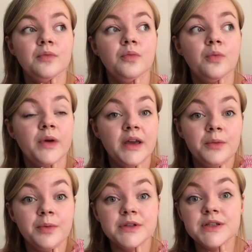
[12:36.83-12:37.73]
We
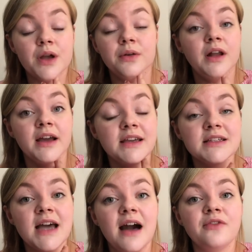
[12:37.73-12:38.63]
were so lucky
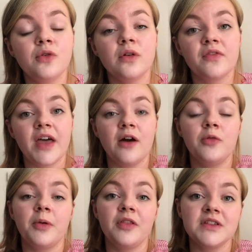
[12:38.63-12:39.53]
to have all of the
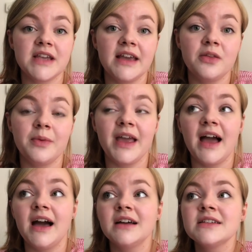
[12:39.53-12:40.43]
help on the day that we
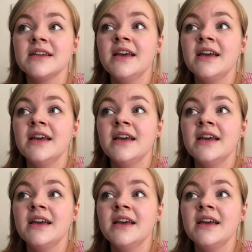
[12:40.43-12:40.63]
had.